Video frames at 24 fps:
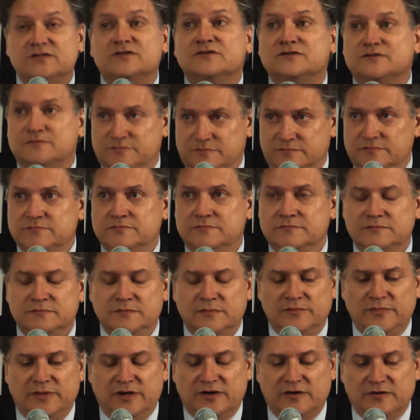as
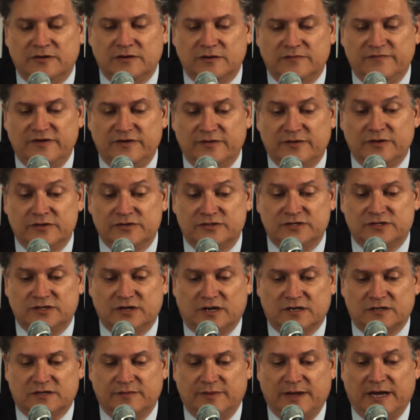Mayor Garcetti
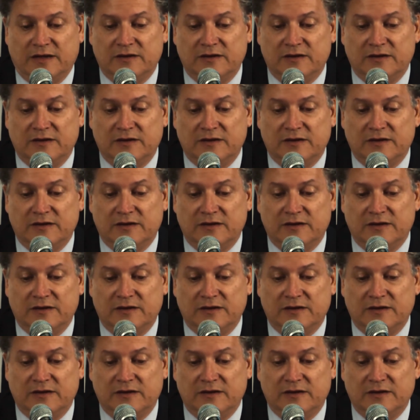talked